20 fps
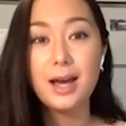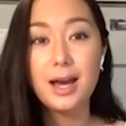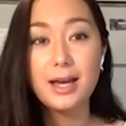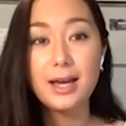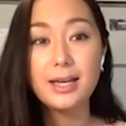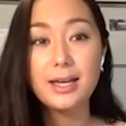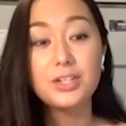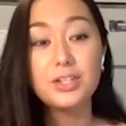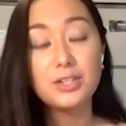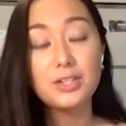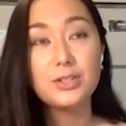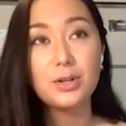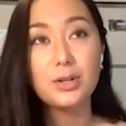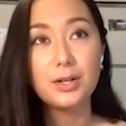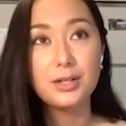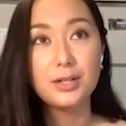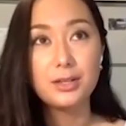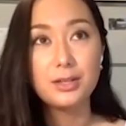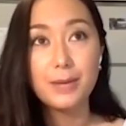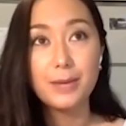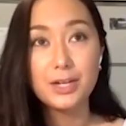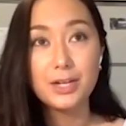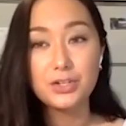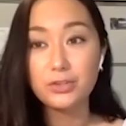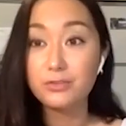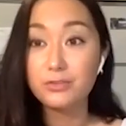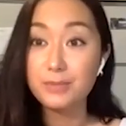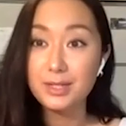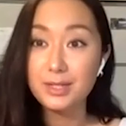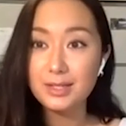I actually started in the Bachelor
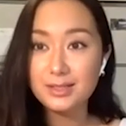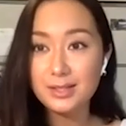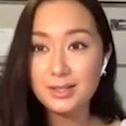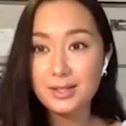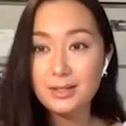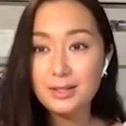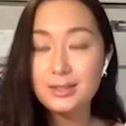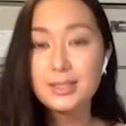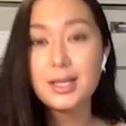of Media Studies,